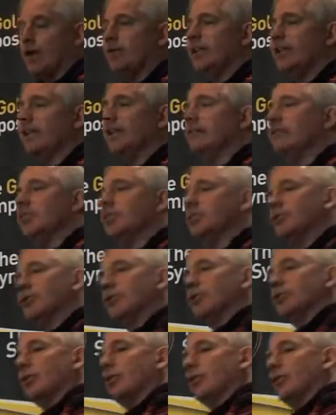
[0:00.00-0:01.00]
Nearly every
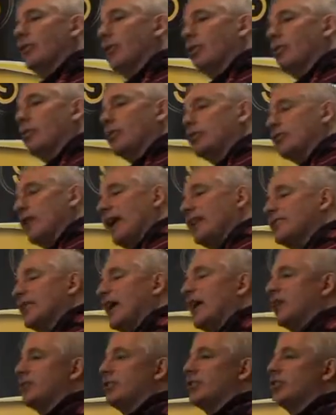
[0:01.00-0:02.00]

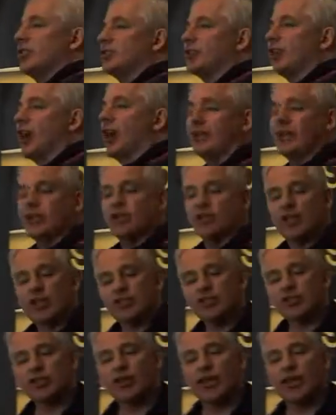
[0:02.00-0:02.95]
transaction in society just